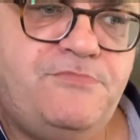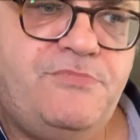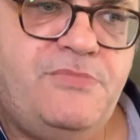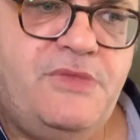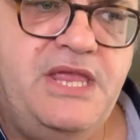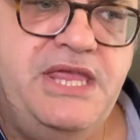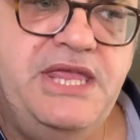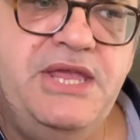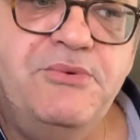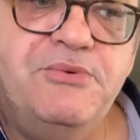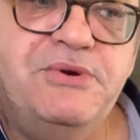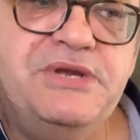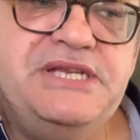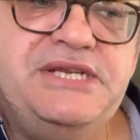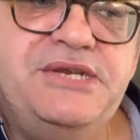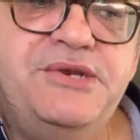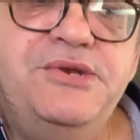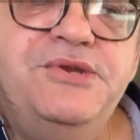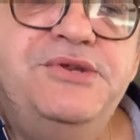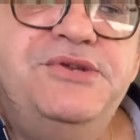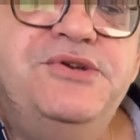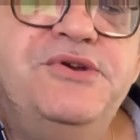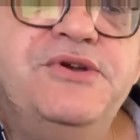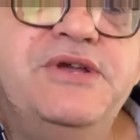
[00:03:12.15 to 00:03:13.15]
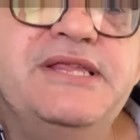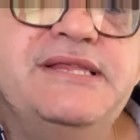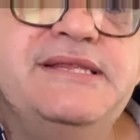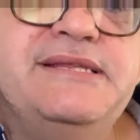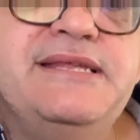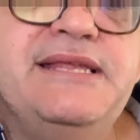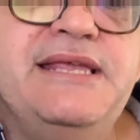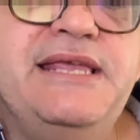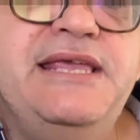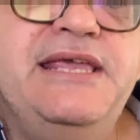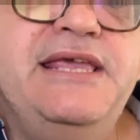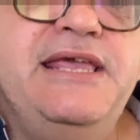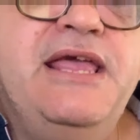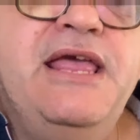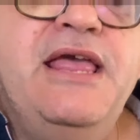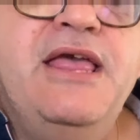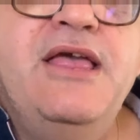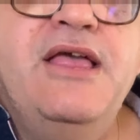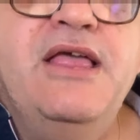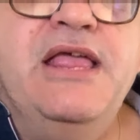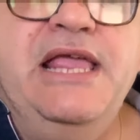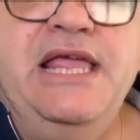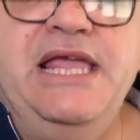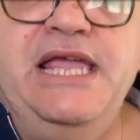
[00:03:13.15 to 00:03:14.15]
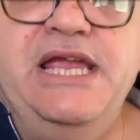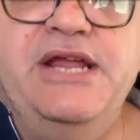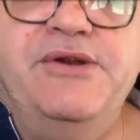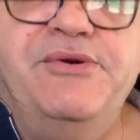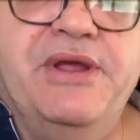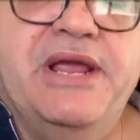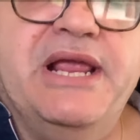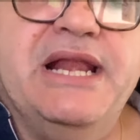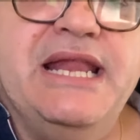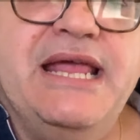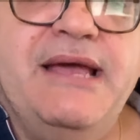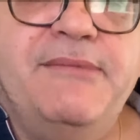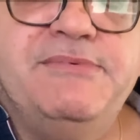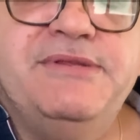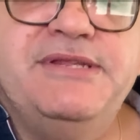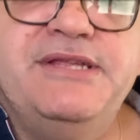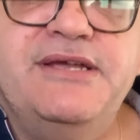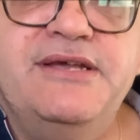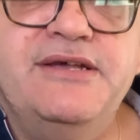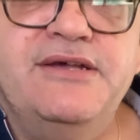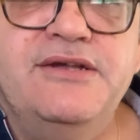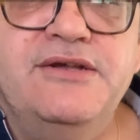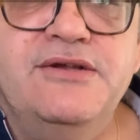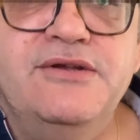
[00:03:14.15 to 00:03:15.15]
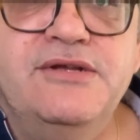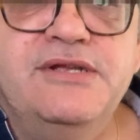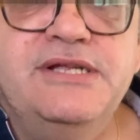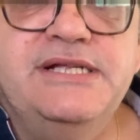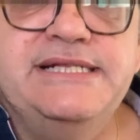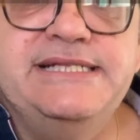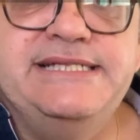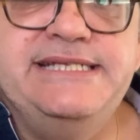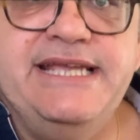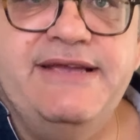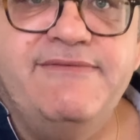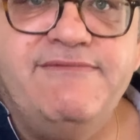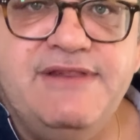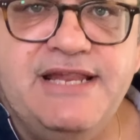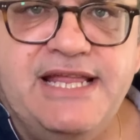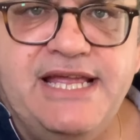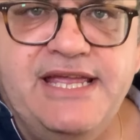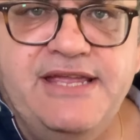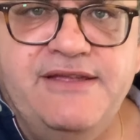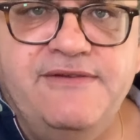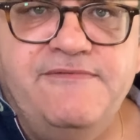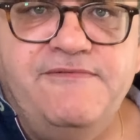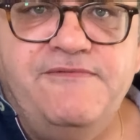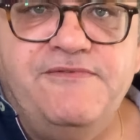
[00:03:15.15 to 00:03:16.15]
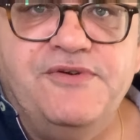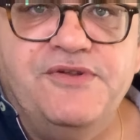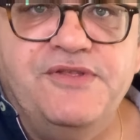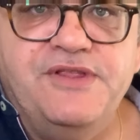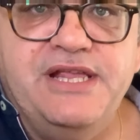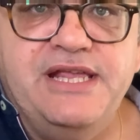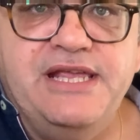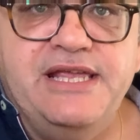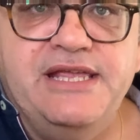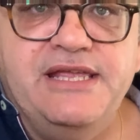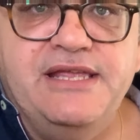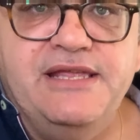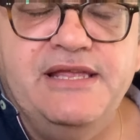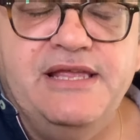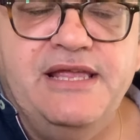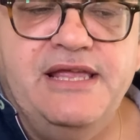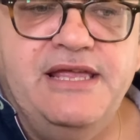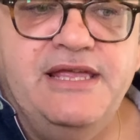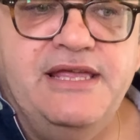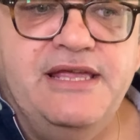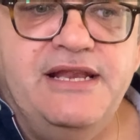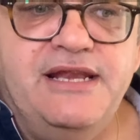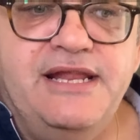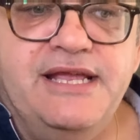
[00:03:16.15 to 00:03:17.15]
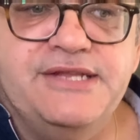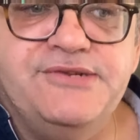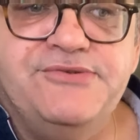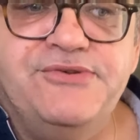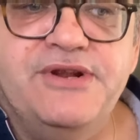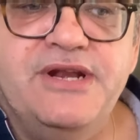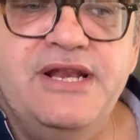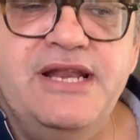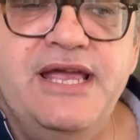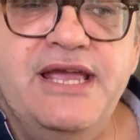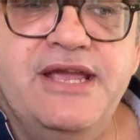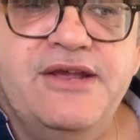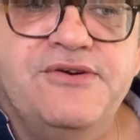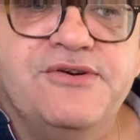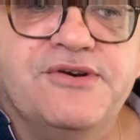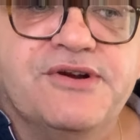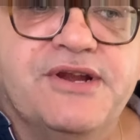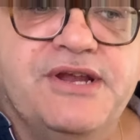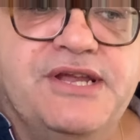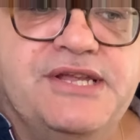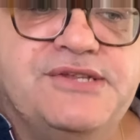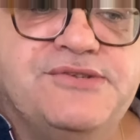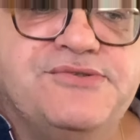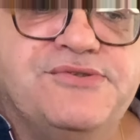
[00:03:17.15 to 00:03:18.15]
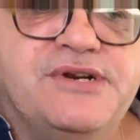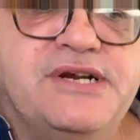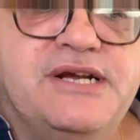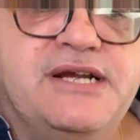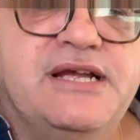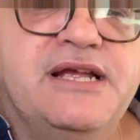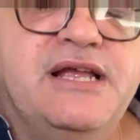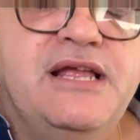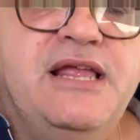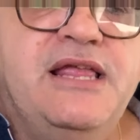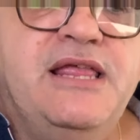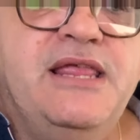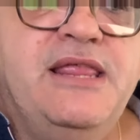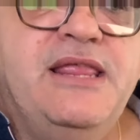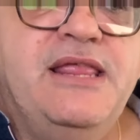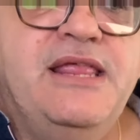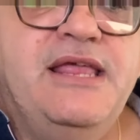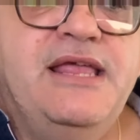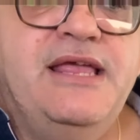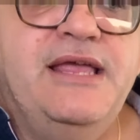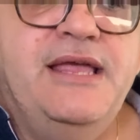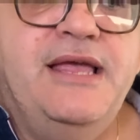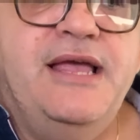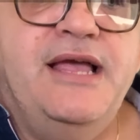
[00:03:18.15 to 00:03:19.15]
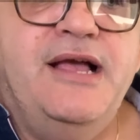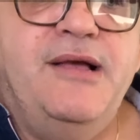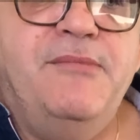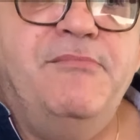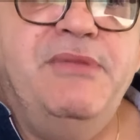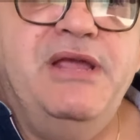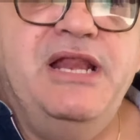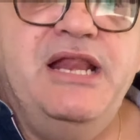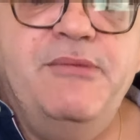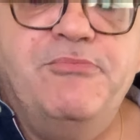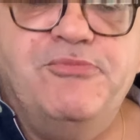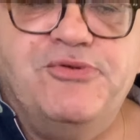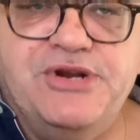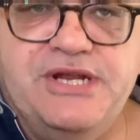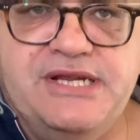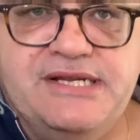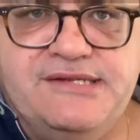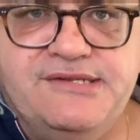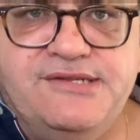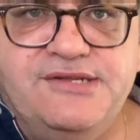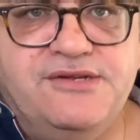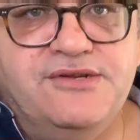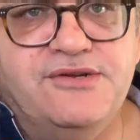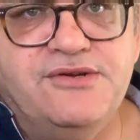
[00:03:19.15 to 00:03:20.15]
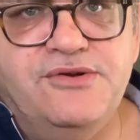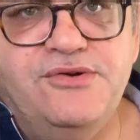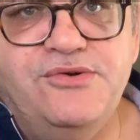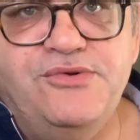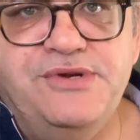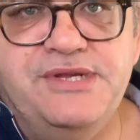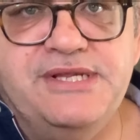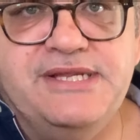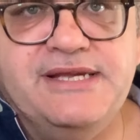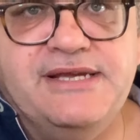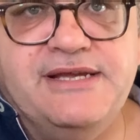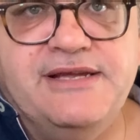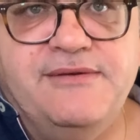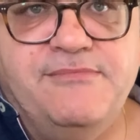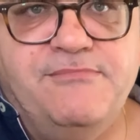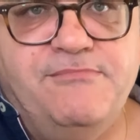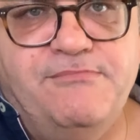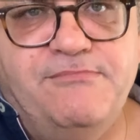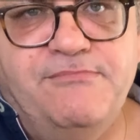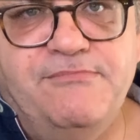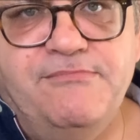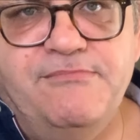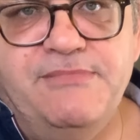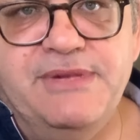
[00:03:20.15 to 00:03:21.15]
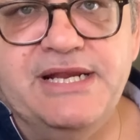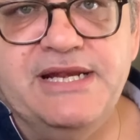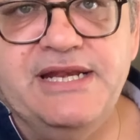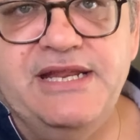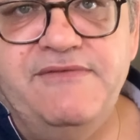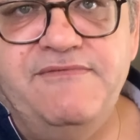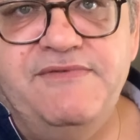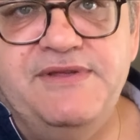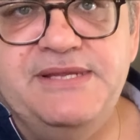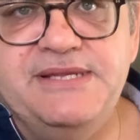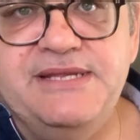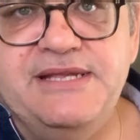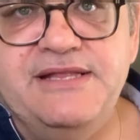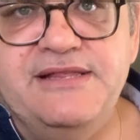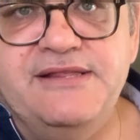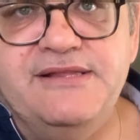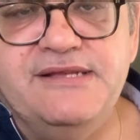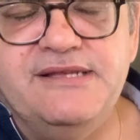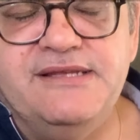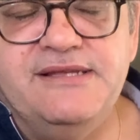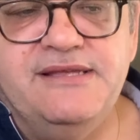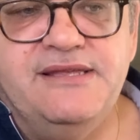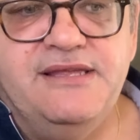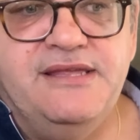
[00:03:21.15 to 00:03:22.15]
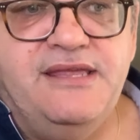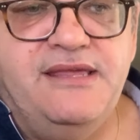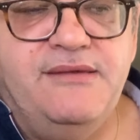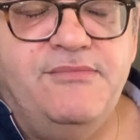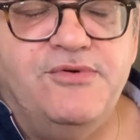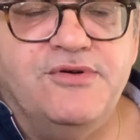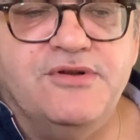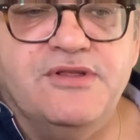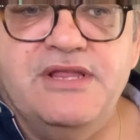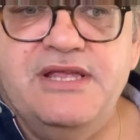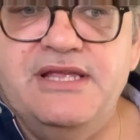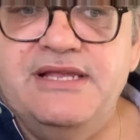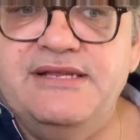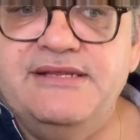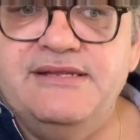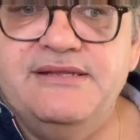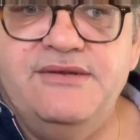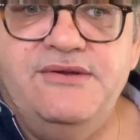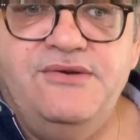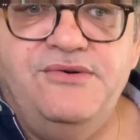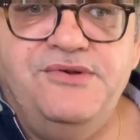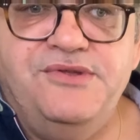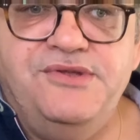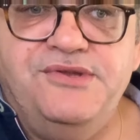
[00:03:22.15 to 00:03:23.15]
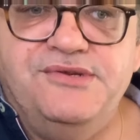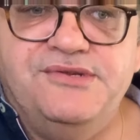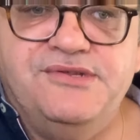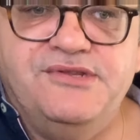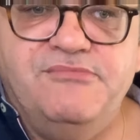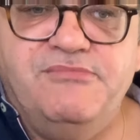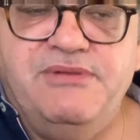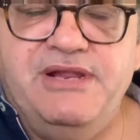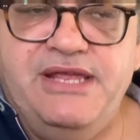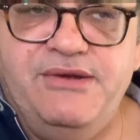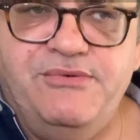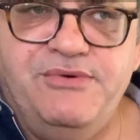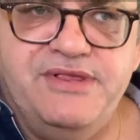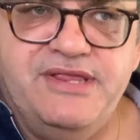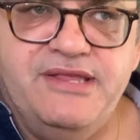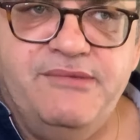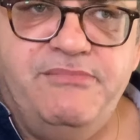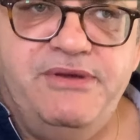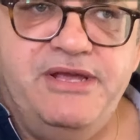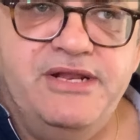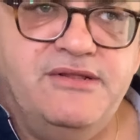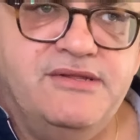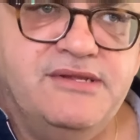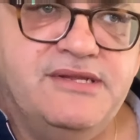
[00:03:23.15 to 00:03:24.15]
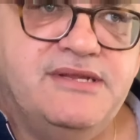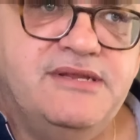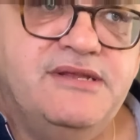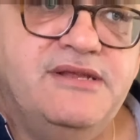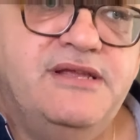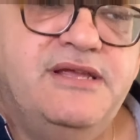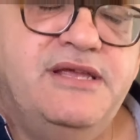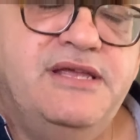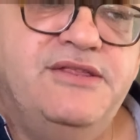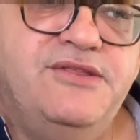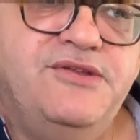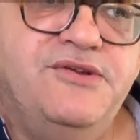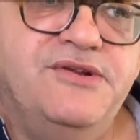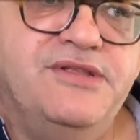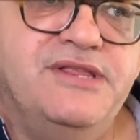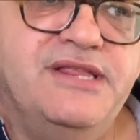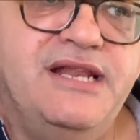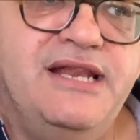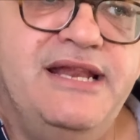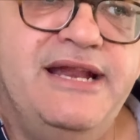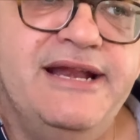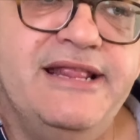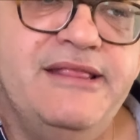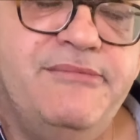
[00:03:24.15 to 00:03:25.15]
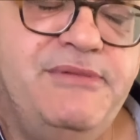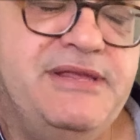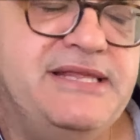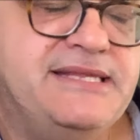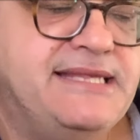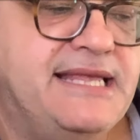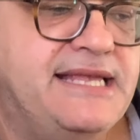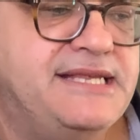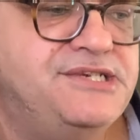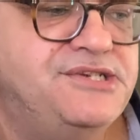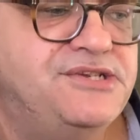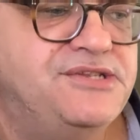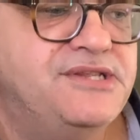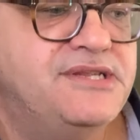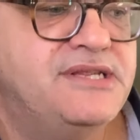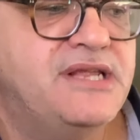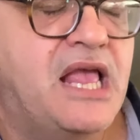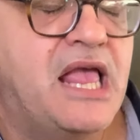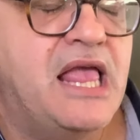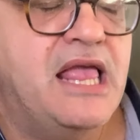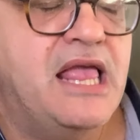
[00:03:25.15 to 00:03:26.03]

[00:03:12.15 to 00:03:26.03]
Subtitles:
in which you can see Eric Clapton, Jeff Lynne from the Electric Light Orchestra, Billy Preston, who is a magnificent keyboardist who used to play with the Beatles during the Let It Be sessions.